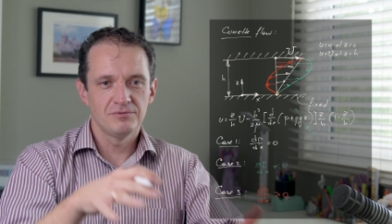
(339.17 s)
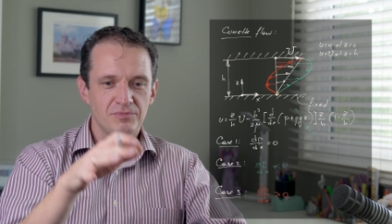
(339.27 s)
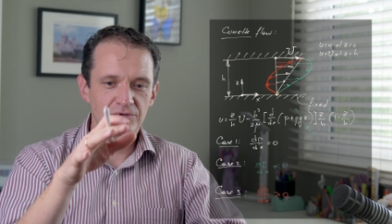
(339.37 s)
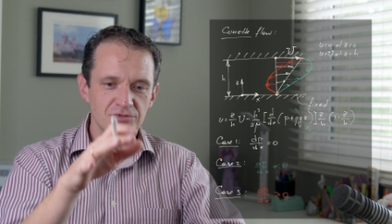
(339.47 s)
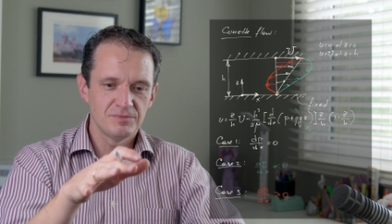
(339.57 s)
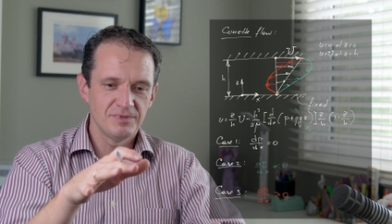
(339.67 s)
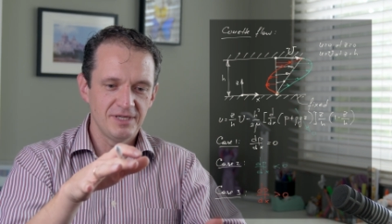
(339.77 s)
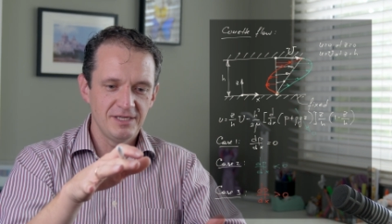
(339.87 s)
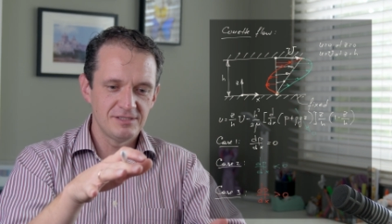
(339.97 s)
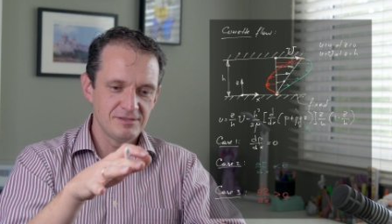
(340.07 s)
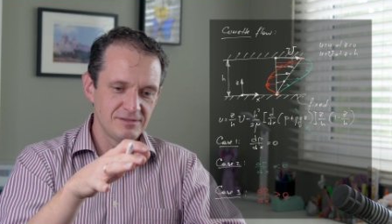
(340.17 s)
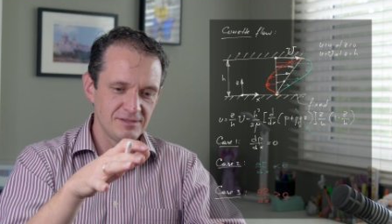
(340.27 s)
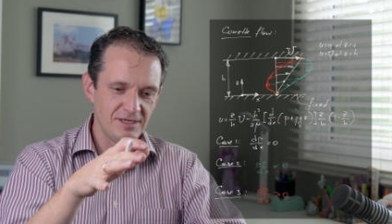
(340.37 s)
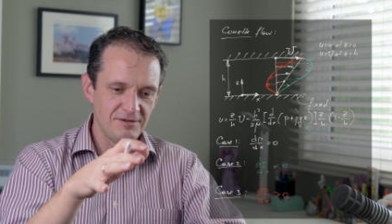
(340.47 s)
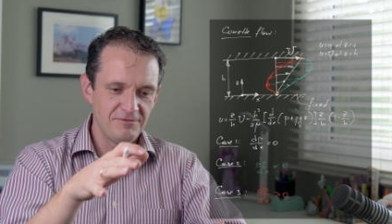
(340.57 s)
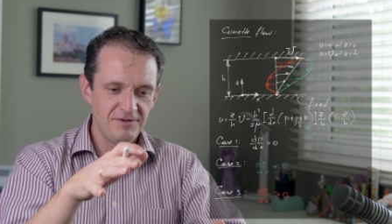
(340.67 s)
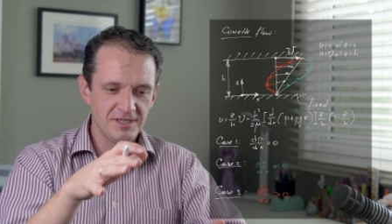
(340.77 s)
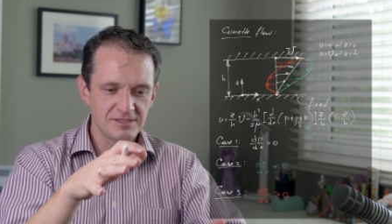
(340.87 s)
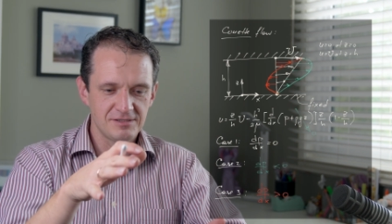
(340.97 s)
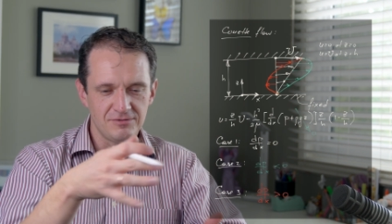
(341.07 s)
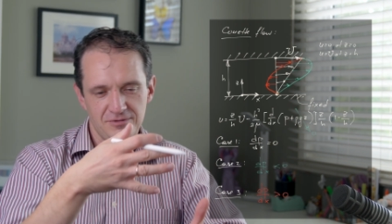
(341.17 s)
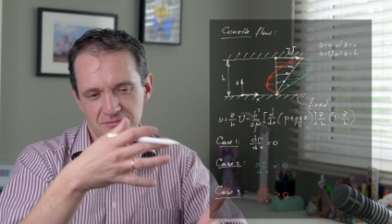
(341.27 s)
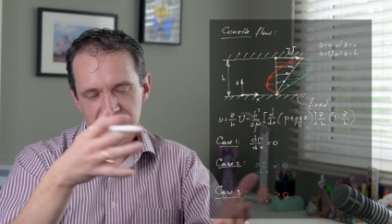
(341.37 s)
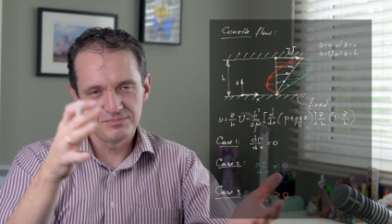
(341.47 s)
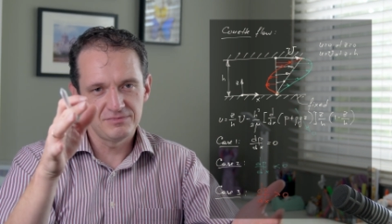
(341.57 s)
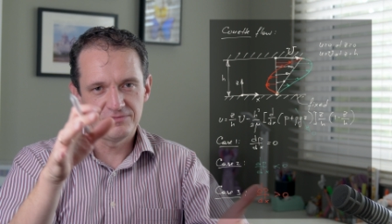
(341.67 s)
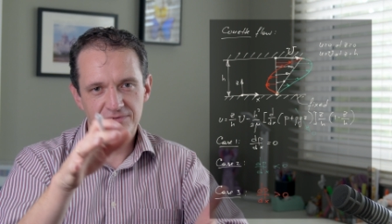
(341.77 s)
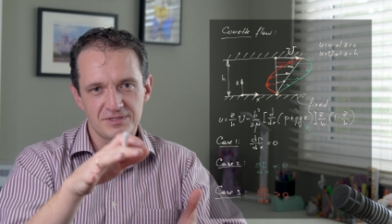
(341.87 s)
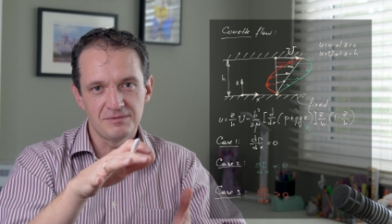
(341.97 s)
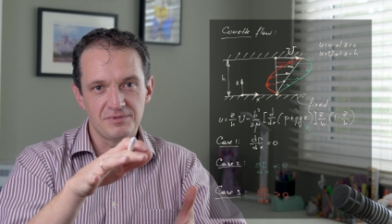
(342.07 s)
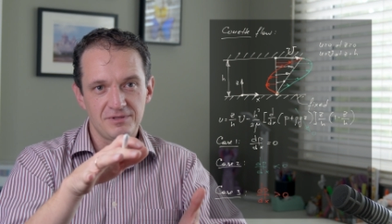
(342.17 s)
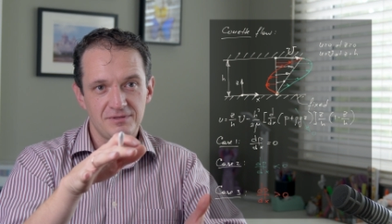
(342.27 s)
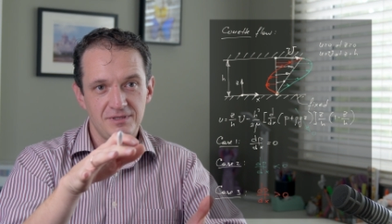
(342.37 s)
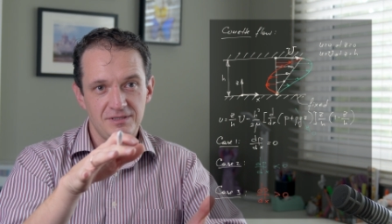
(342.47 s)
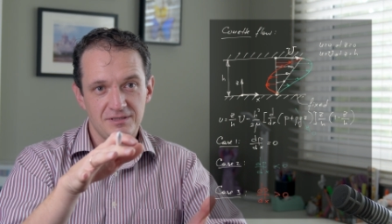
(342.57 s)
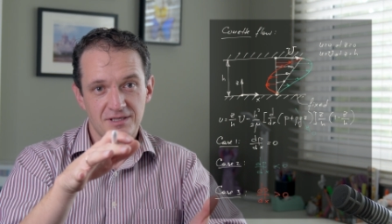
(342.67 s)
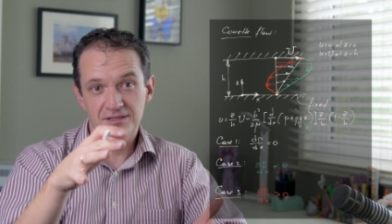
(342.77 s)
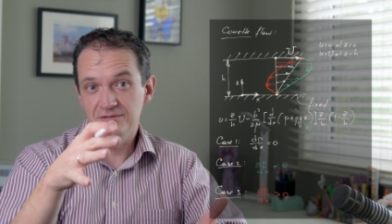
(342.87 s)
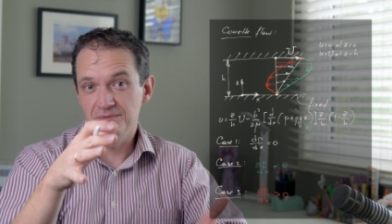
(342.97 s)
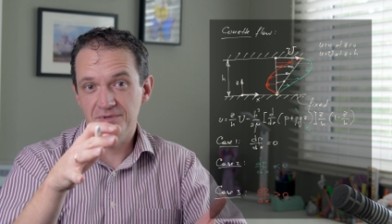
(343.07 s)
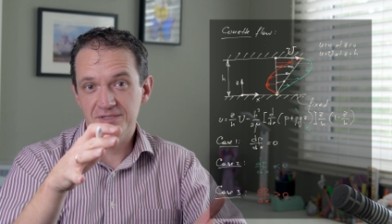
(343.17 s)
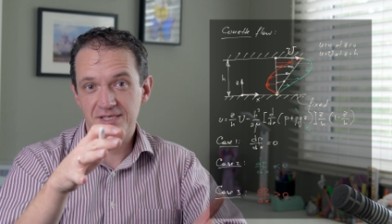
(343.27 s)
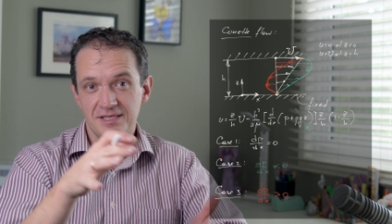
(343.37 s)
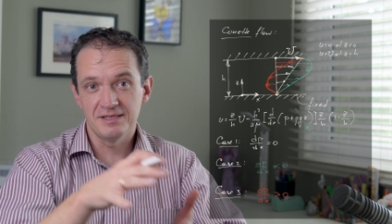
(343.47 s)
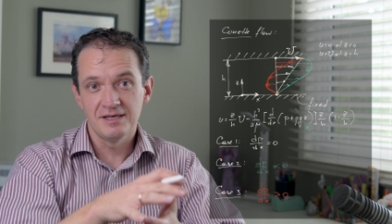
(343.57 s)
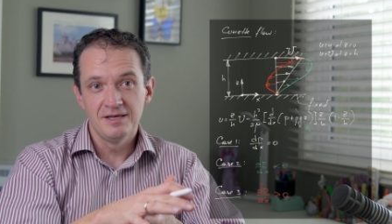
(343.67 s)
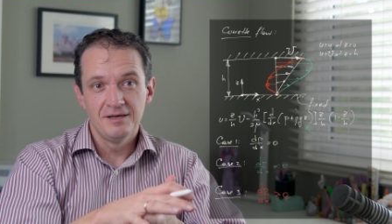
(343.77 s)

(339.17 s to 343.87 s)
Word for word: Both plates are fixed, or for example, it can represent